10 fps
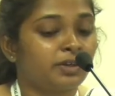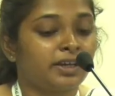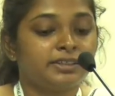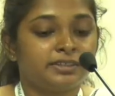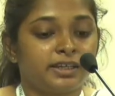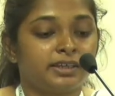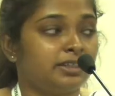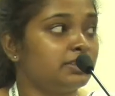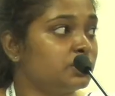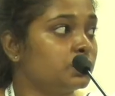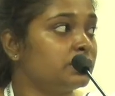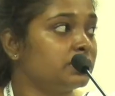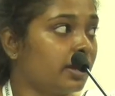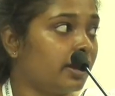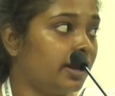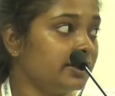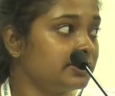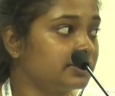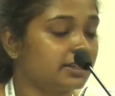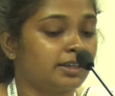can see in these two charts,